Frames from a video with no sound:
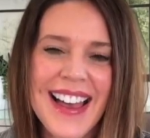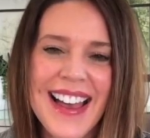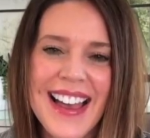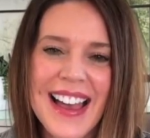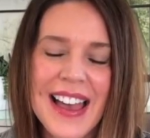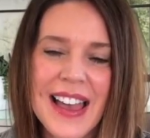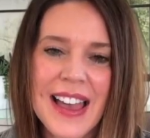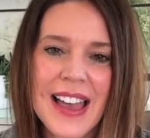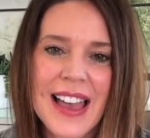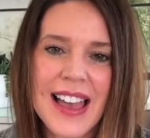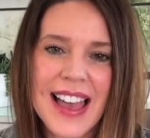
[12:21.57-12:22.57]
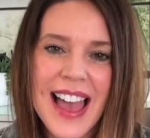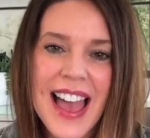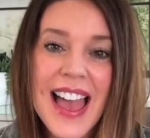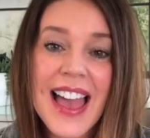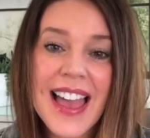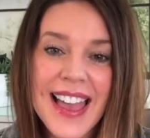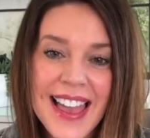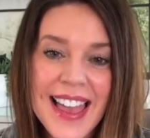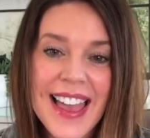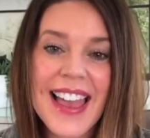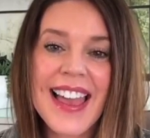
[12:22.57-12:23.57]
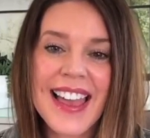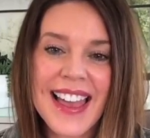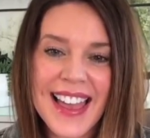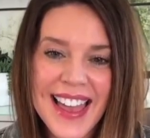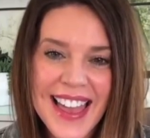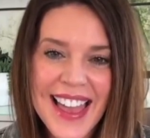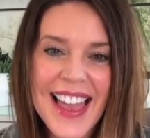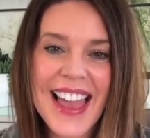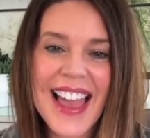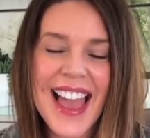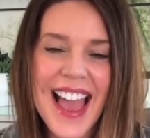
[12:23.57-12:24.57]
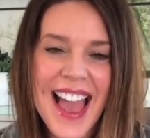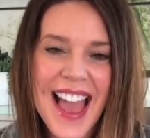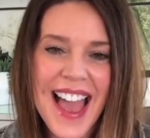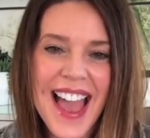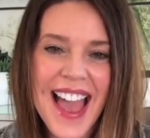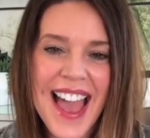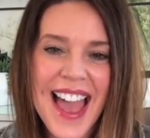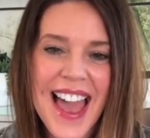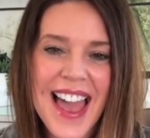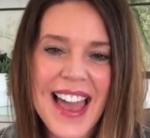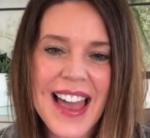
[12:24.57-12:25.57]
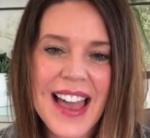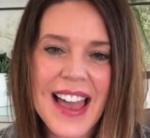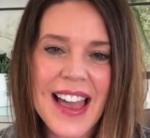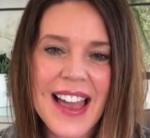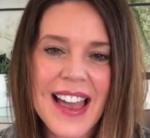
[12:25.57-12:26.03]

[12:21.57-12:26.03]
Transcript: (not speaking)